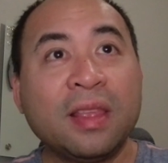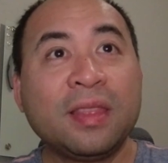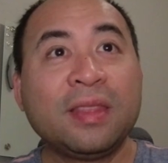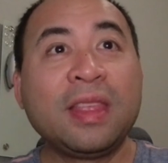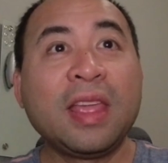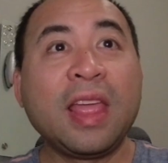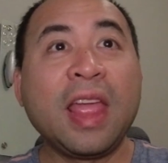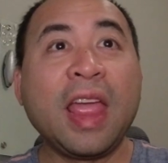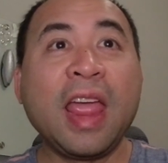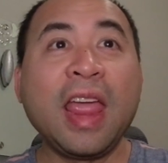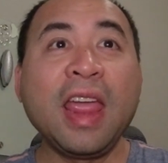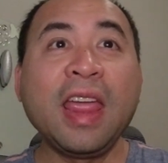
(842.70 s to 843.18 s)

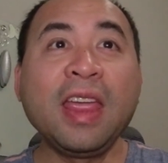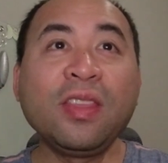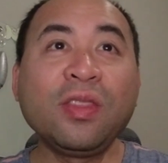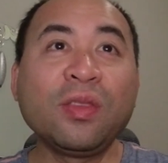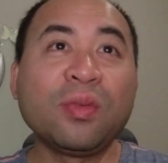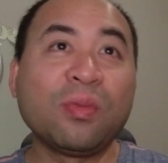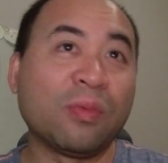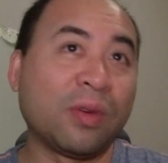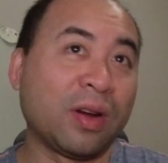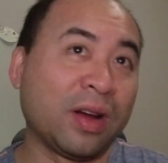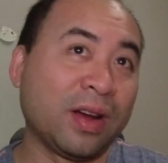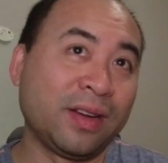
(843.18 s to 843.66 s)
The
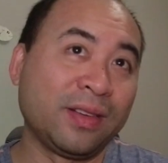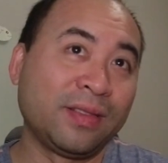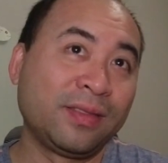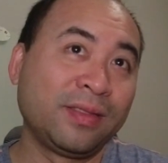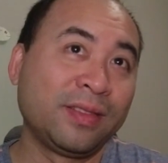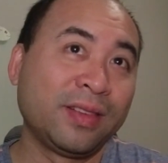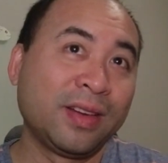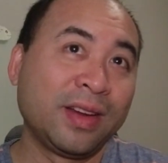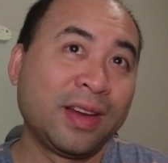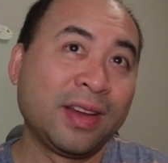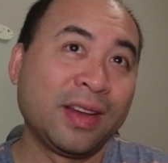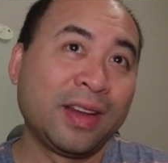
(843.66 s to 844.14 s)
eighth one
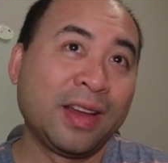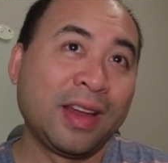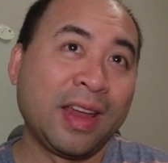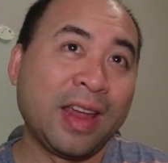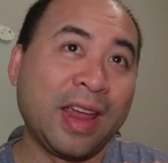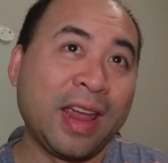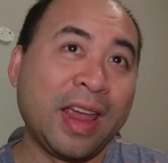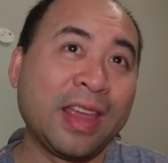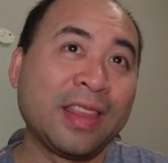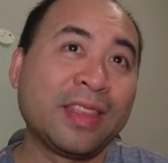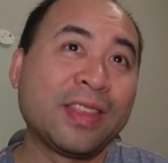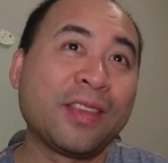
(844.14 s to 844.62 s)

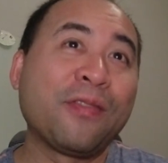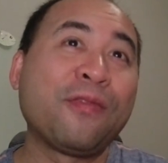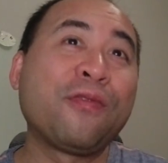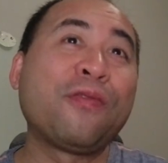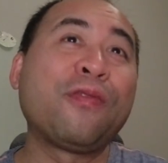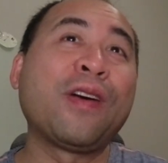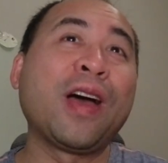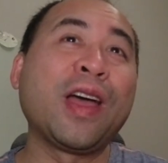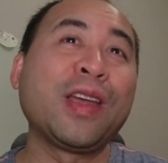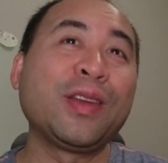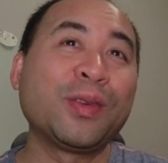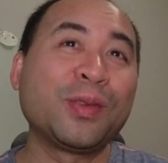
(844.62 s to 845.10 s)
and the
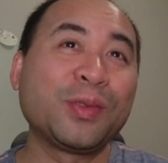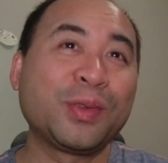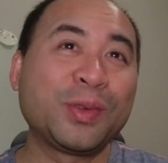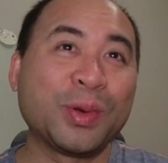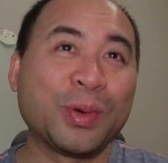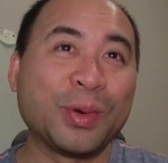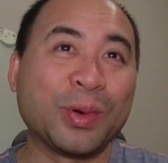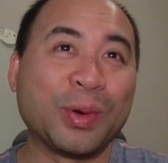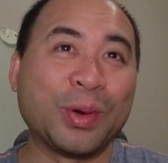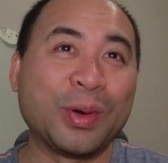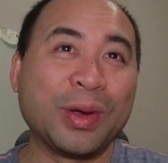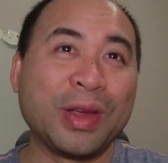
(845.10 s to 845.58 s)
final
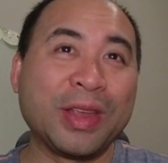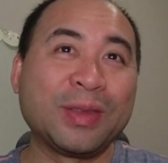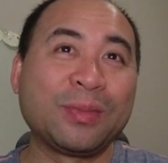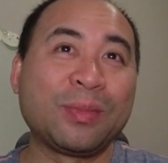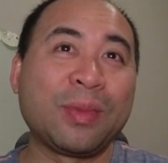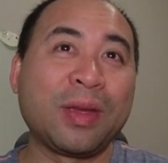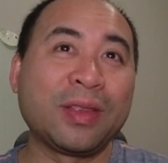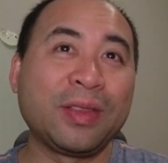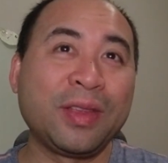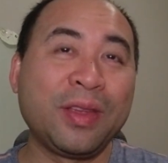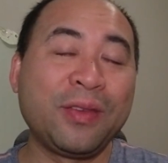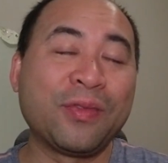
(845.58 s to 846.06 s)
tool is
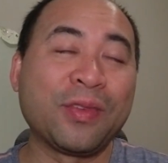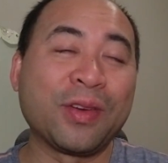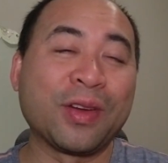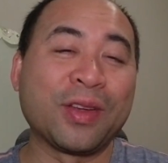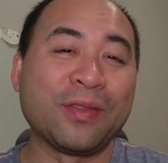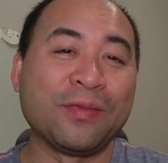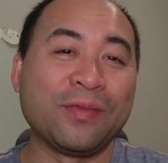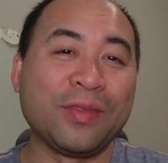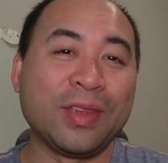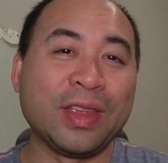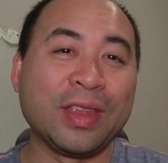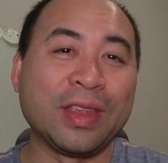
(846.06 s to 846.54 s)
mainly for
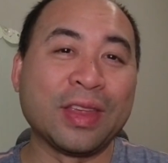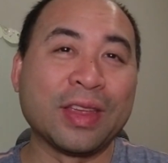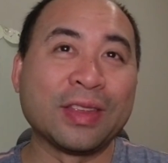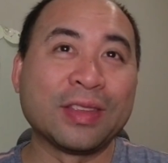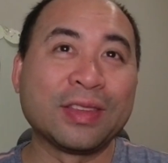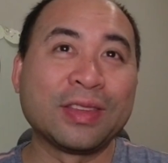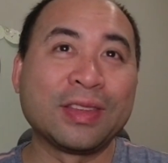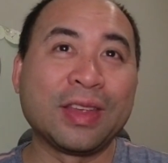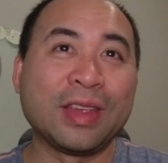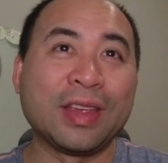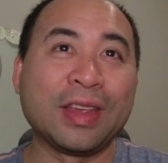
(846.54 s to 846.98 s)
convenience,